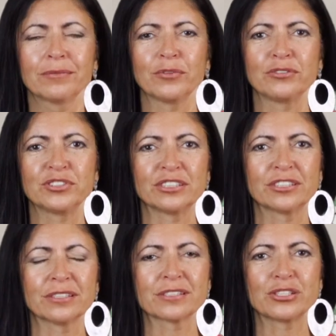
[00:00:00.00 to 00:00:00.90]
moved
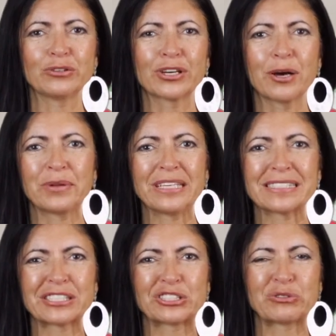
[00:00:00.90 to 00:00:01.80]
into this new company
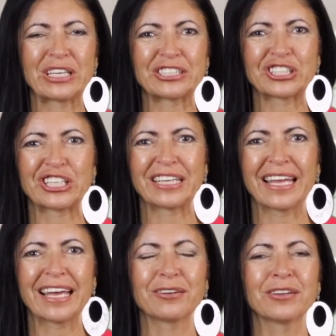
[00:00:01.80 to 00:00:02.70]
situation.
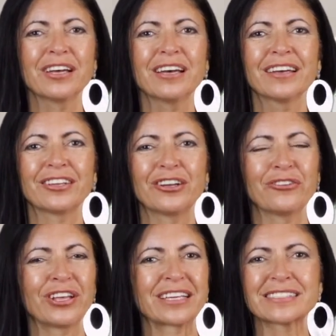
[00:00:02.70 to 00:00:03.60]
And,
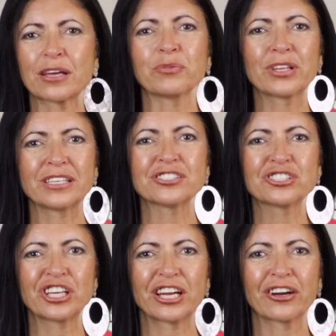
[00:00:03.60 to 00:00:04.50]
like I said, please
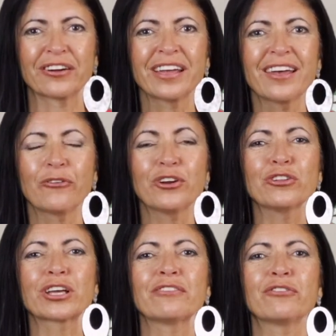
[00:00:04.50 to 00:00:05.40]
share. We're
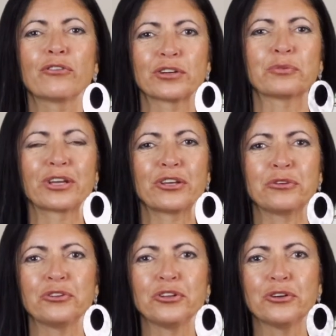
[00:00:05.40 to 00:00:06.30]
looking forward to bringing
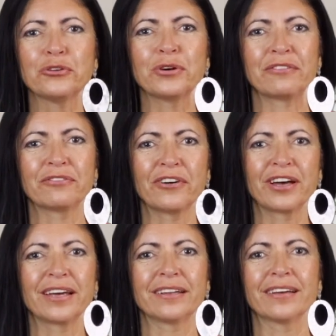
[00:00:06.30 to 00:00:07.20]
you new and
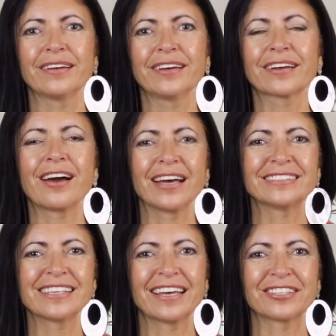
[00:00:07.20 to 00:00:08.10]
fun
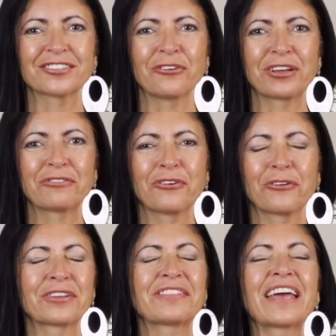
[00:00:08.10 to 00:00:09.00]
content going
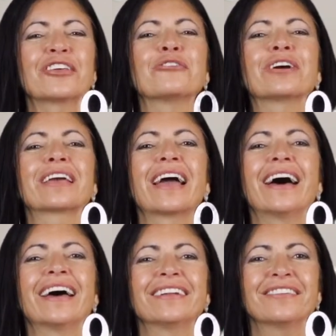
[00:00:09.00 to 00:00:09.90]
forward. Thank you
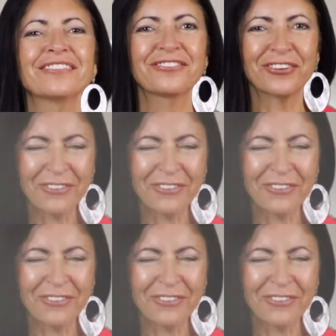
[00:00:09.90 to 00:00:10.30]
again for